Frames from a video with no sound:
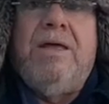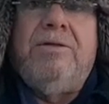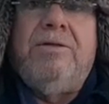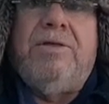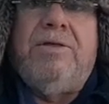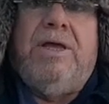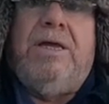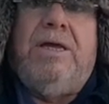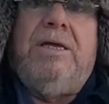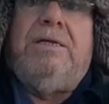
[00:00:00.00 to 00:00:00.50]

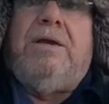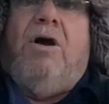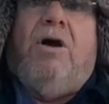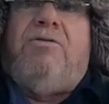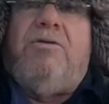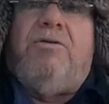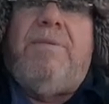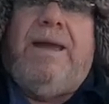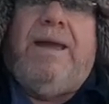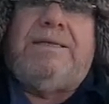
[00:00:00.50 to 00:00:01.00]
the
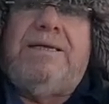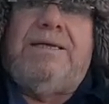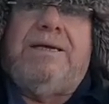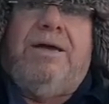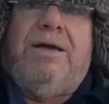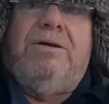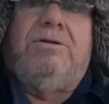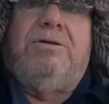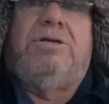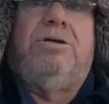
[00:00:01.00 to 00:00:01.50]
Gulf of
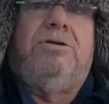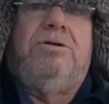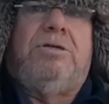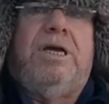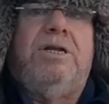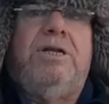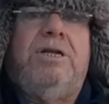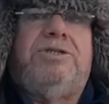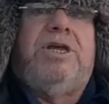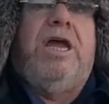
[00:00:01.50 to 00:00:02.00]
Mexico to
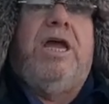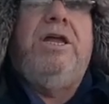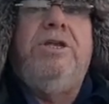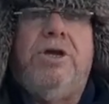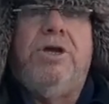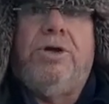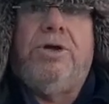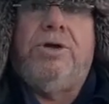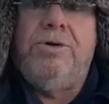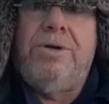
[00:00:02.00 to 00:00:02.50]

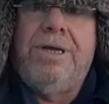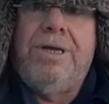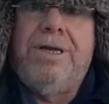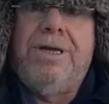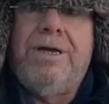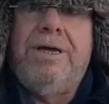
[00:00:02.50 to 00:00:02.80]
continue